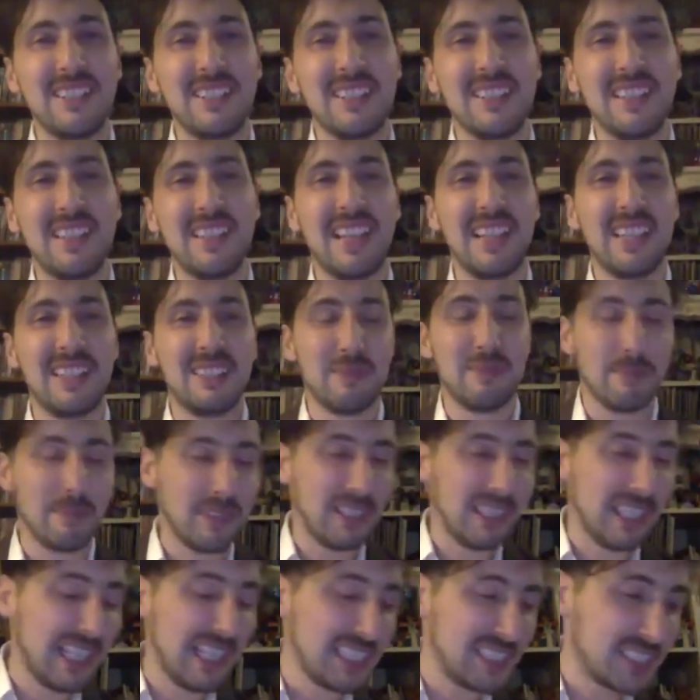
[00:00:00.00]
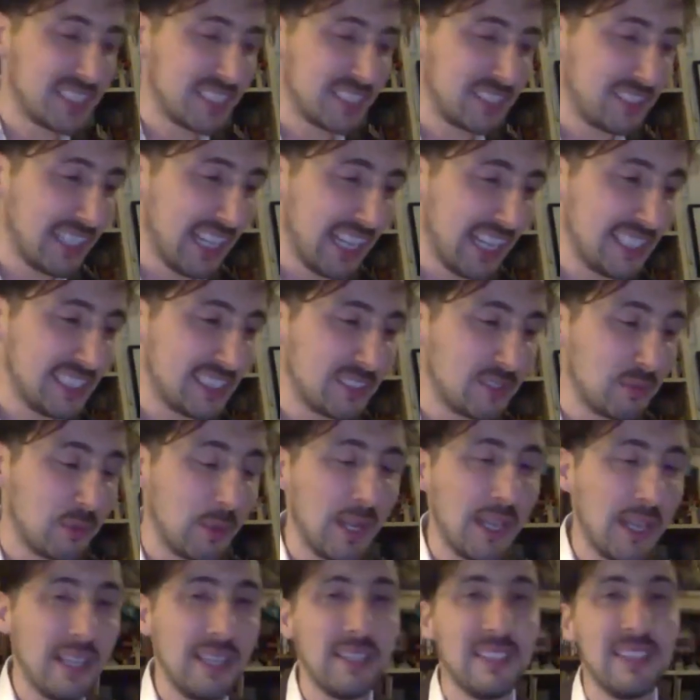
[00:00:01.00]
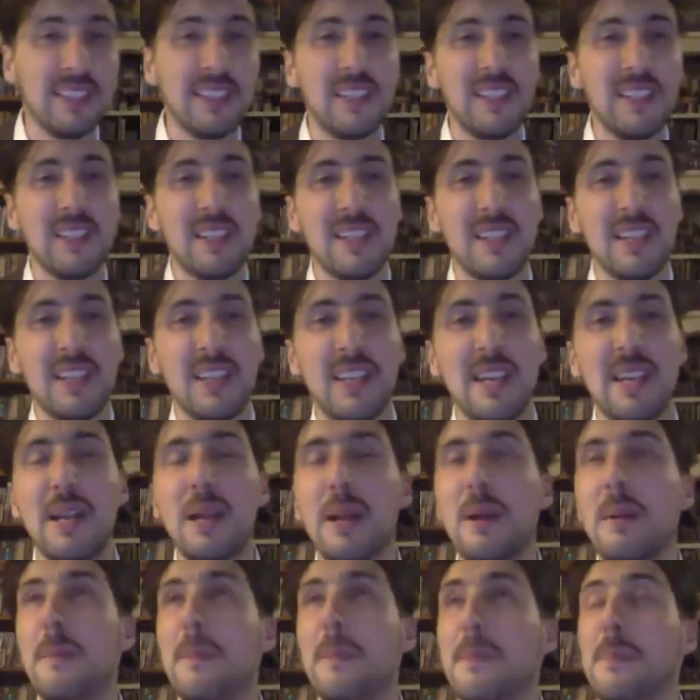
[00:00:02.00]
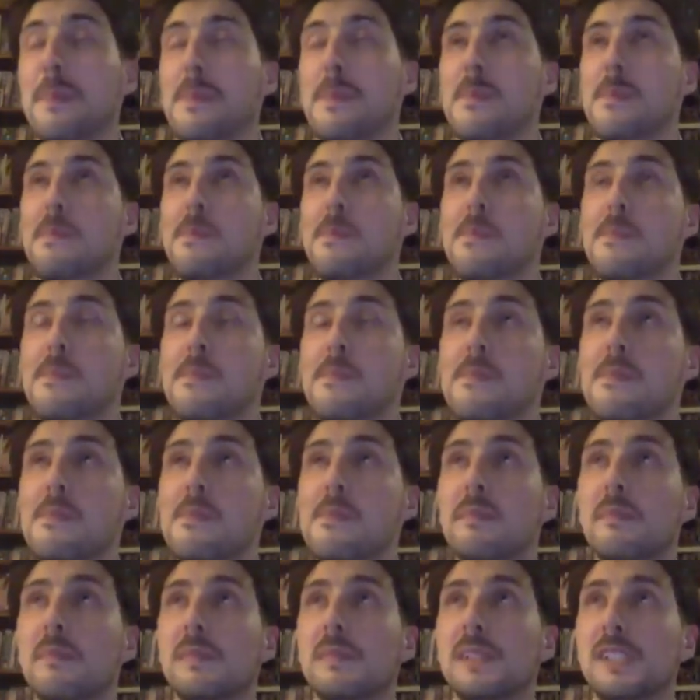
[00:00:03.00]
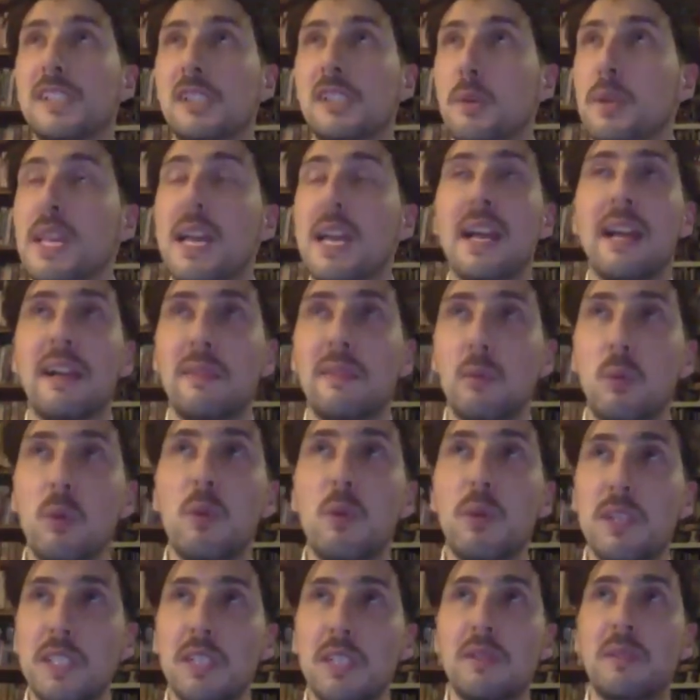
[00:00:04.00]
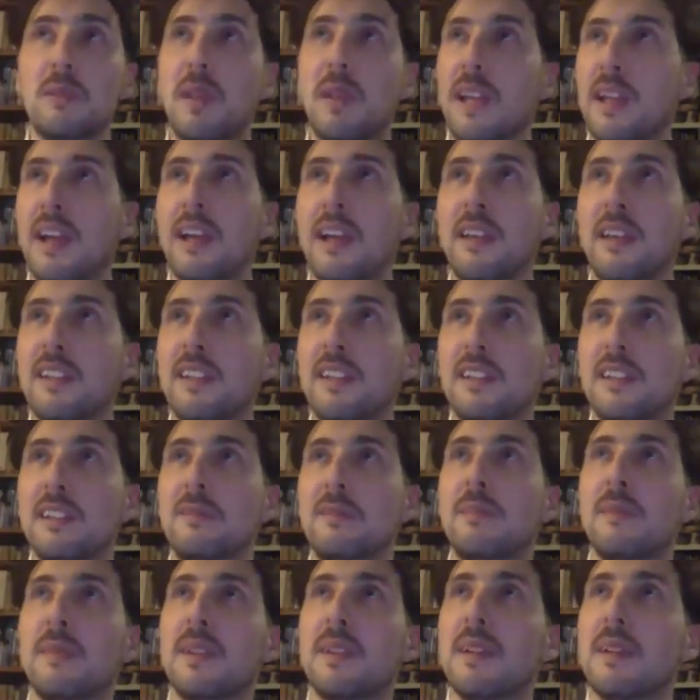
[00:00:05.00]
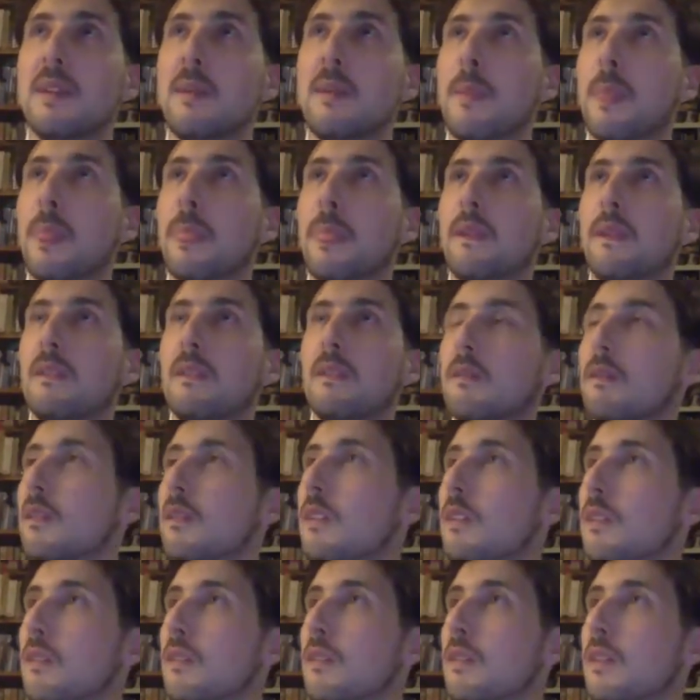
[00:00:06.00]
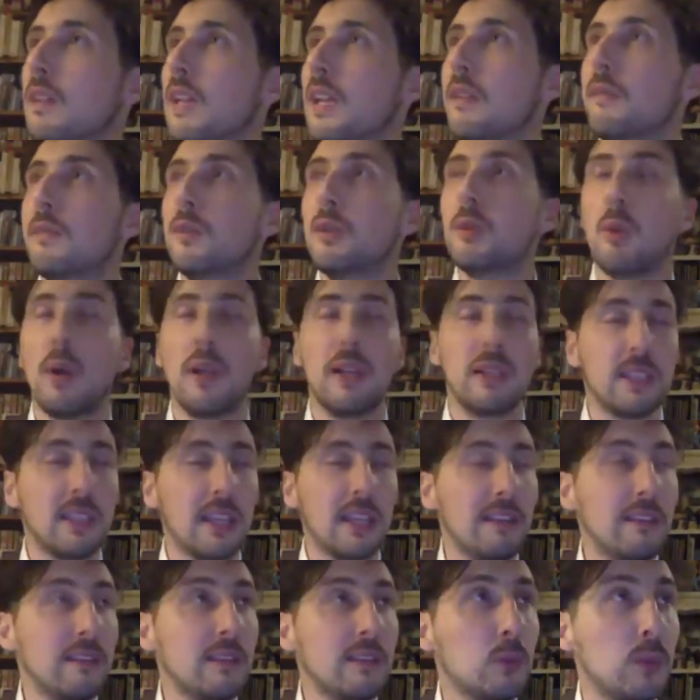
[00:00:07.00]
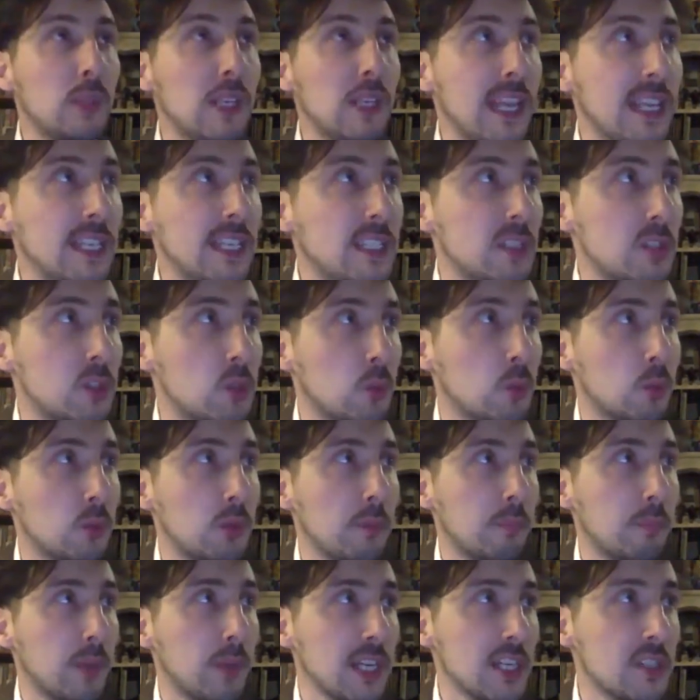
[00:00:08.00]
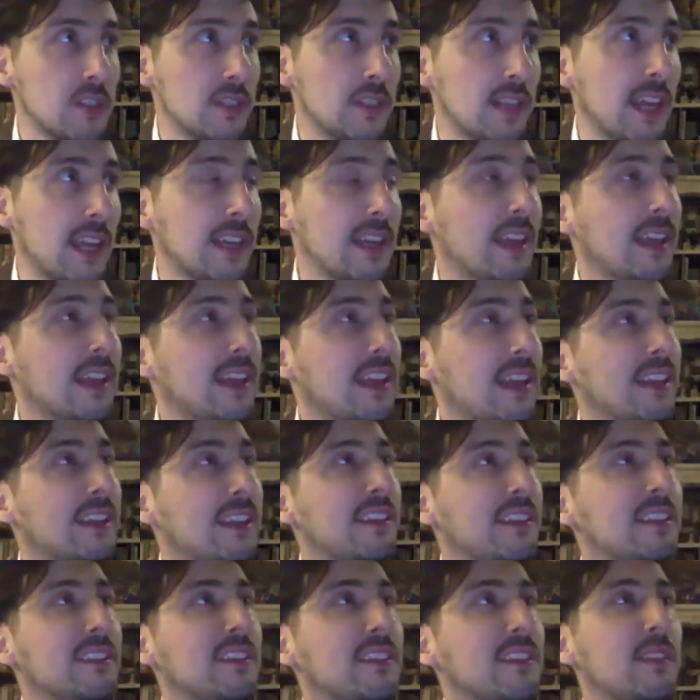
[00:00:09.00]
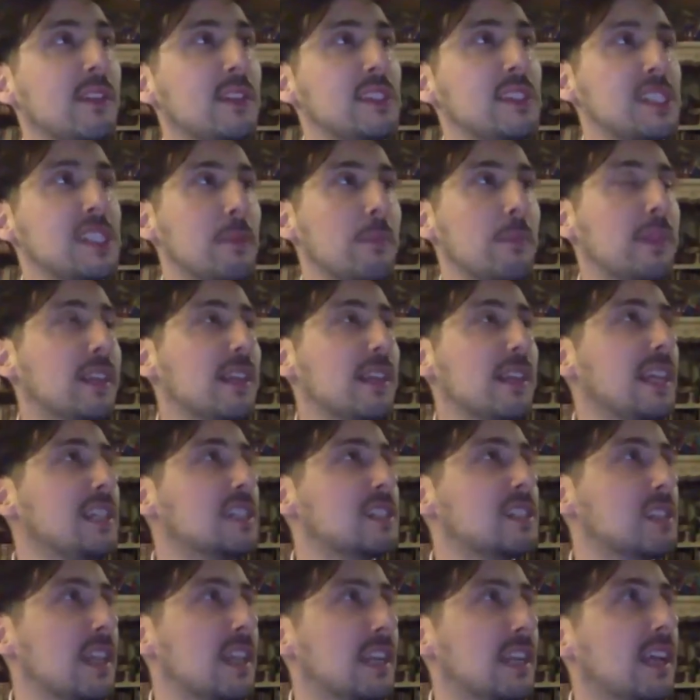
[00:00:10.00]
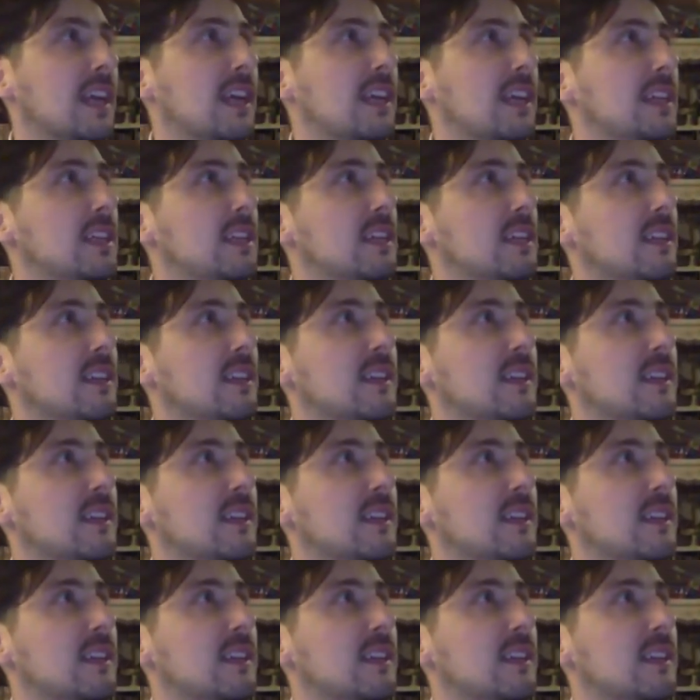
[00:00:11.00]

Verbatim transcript: like less nice way. Um, so yeah, we wanted. I, I think everyone can relate to repression and, and i think that there is something else like i